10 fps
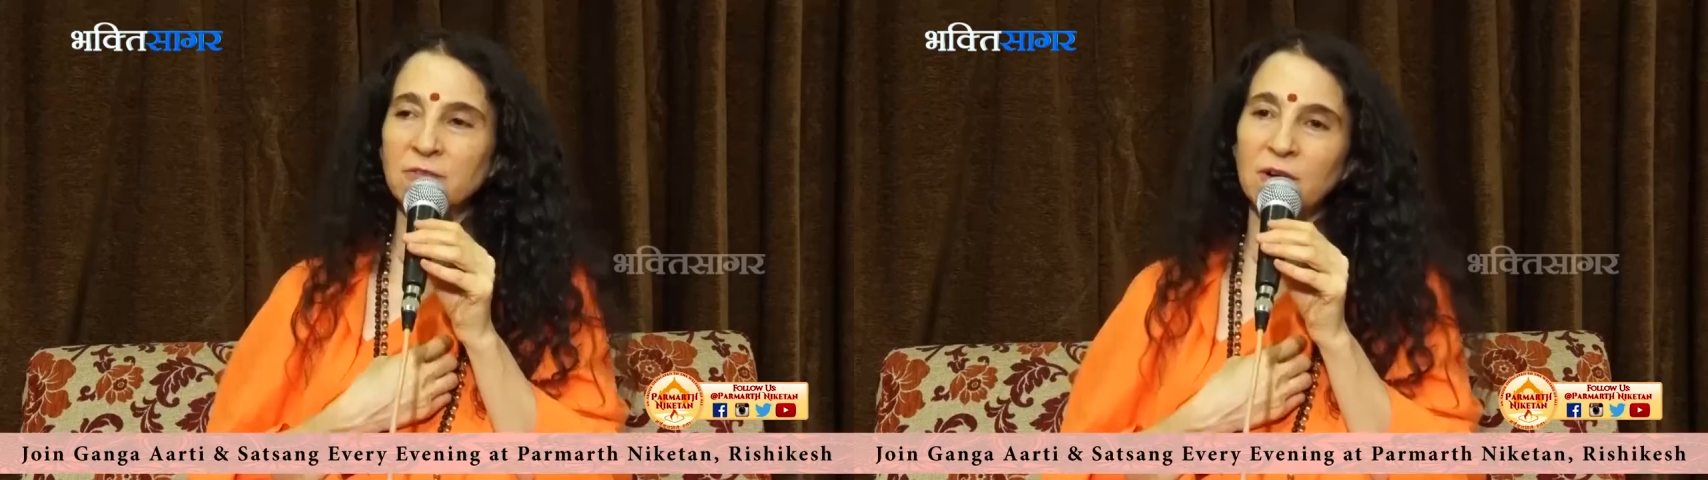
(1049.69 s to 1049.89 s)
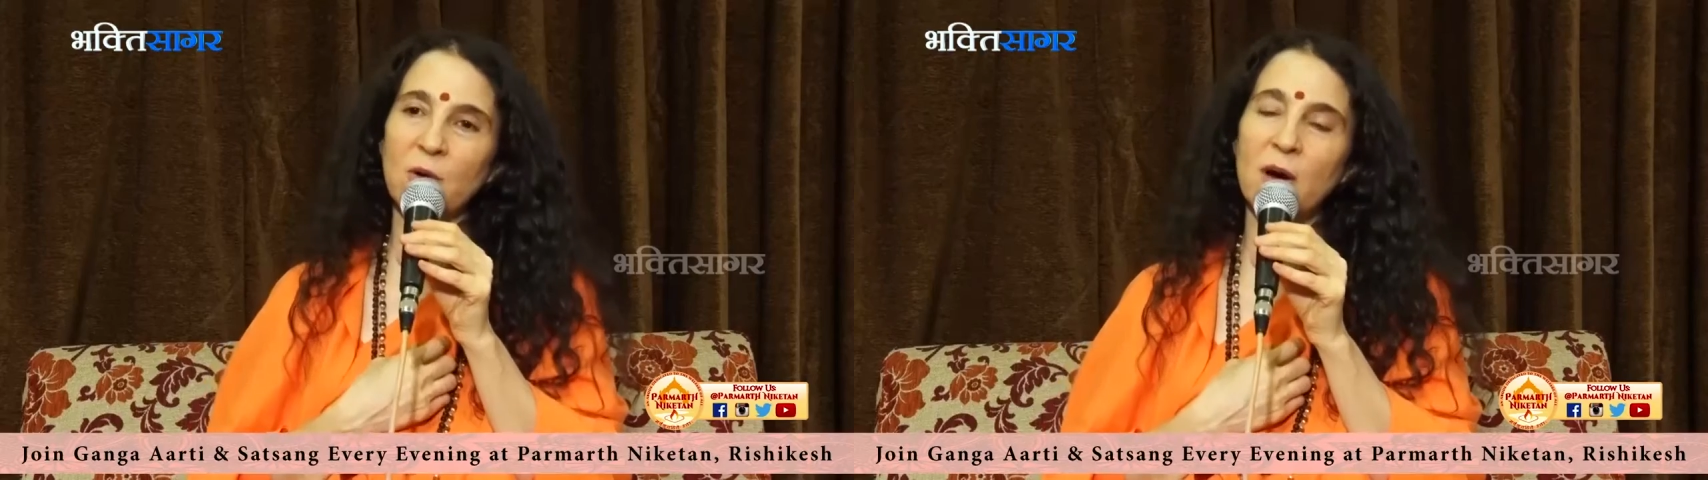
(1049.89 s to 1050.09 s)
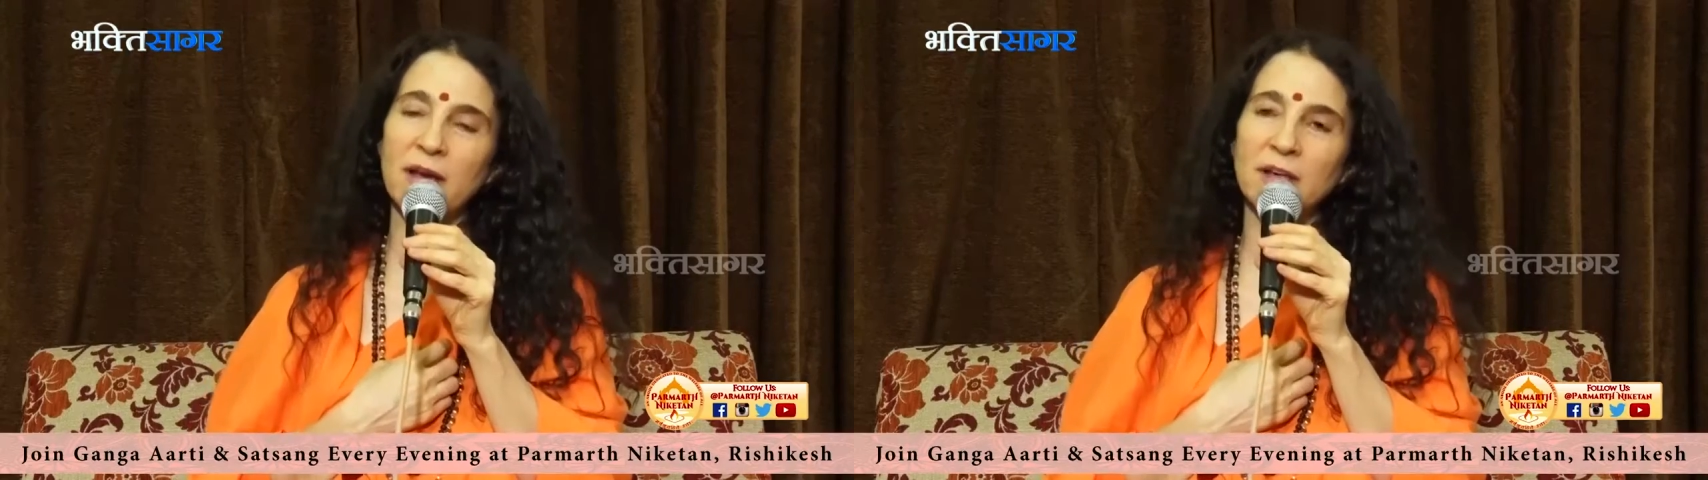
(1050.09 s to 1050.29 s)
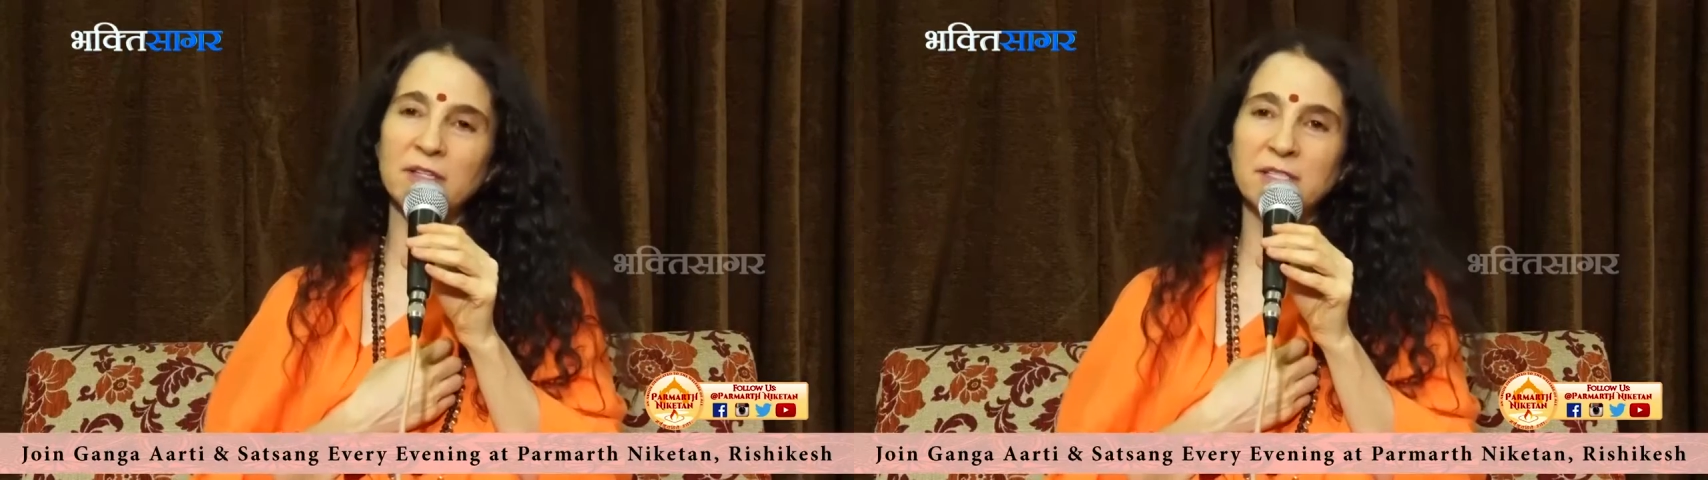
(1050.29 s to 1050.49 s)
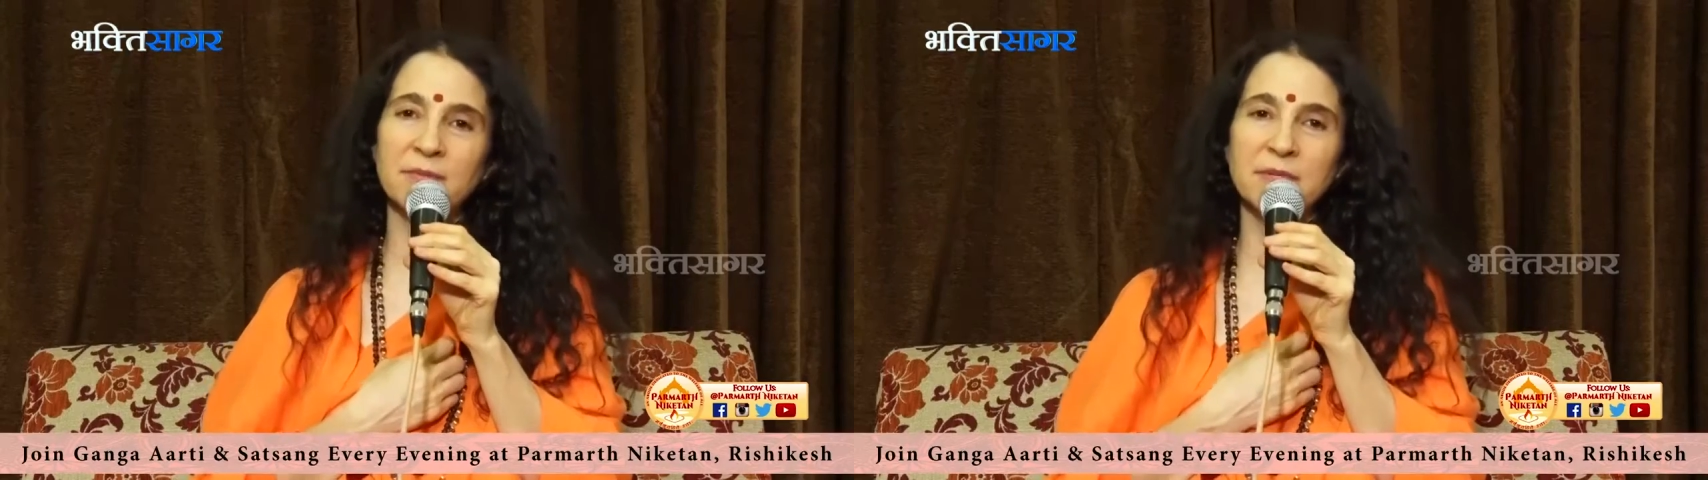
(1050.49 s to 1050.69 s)
it
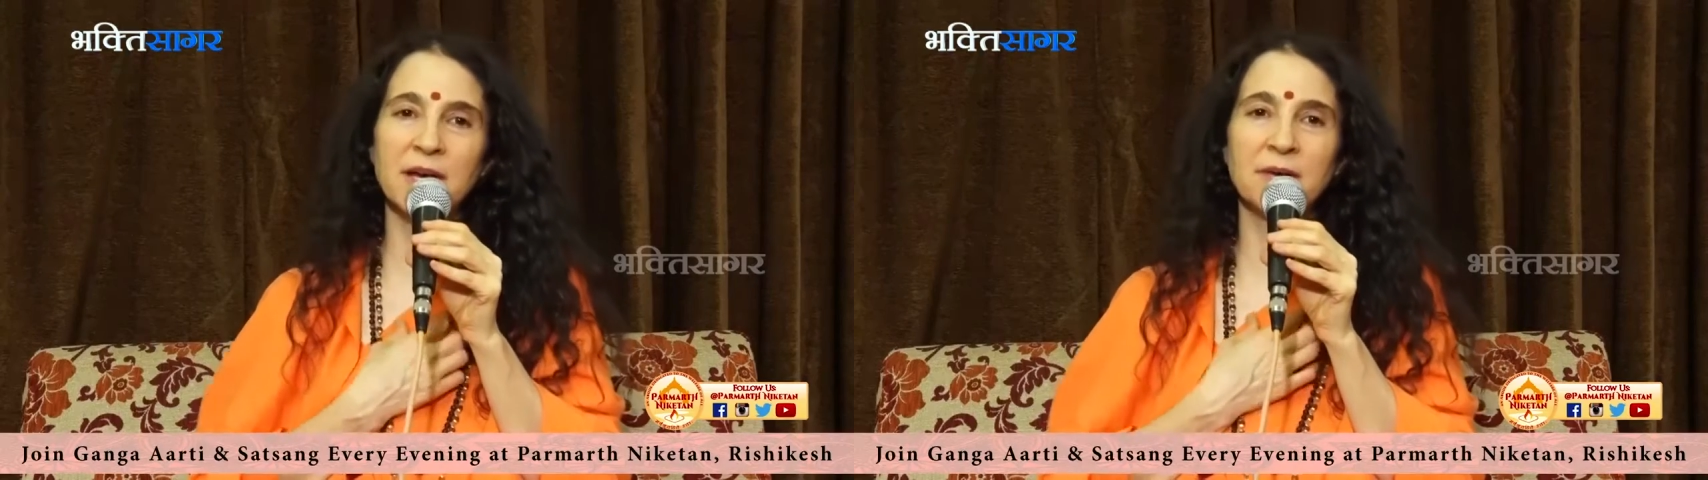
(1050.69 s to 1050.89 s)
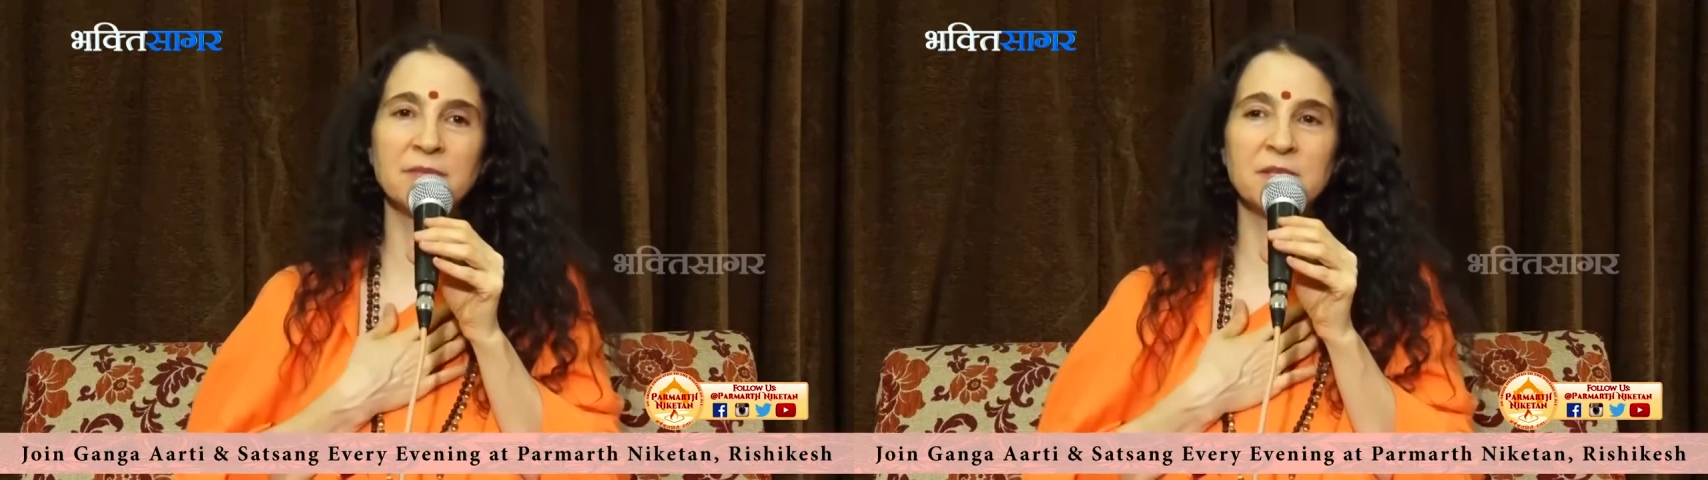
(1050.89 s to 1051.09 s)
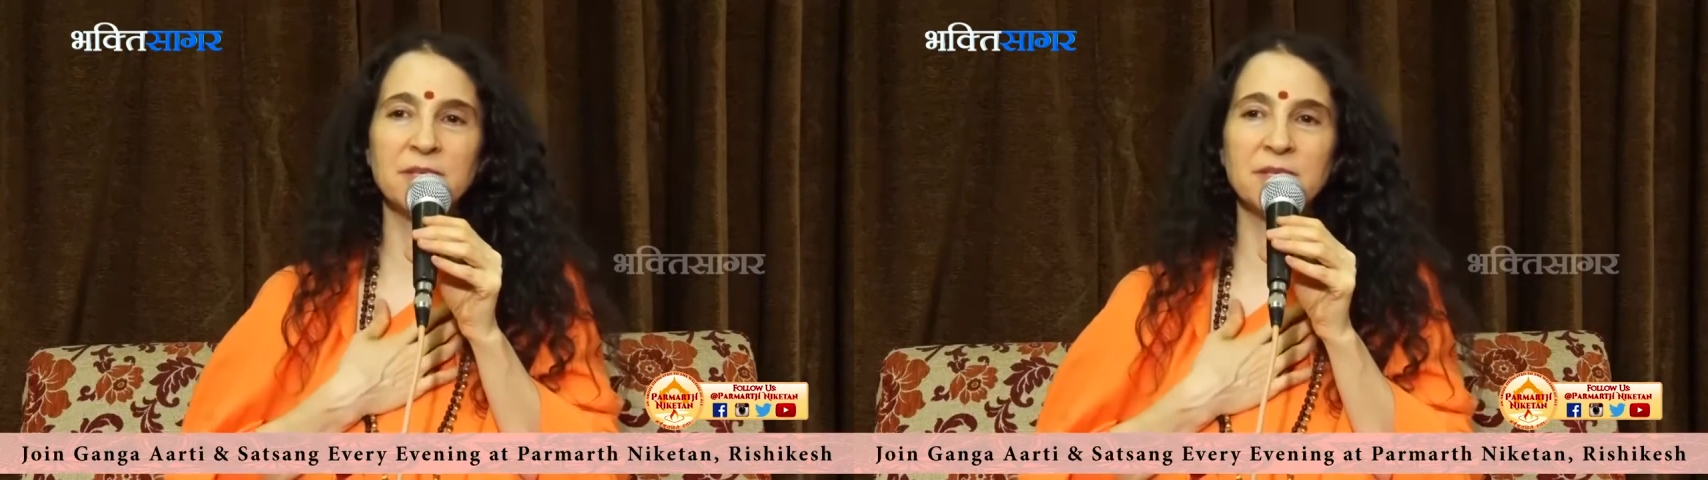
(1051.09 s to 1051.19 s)
requires sometimes